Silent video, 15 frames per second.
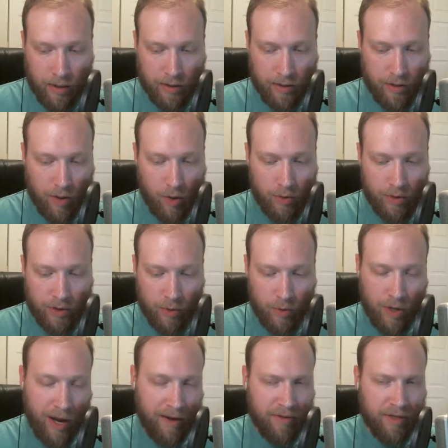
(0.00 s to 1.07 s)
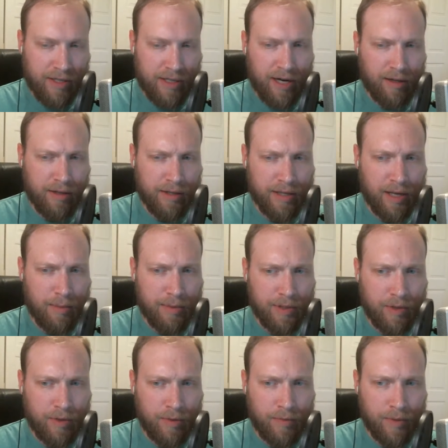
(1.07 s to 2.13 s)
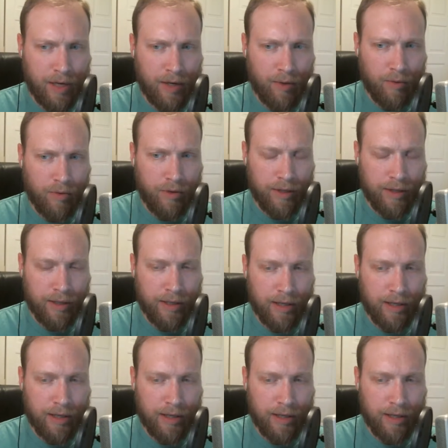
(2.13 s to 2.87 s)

so do you have the title of this episode? I don't think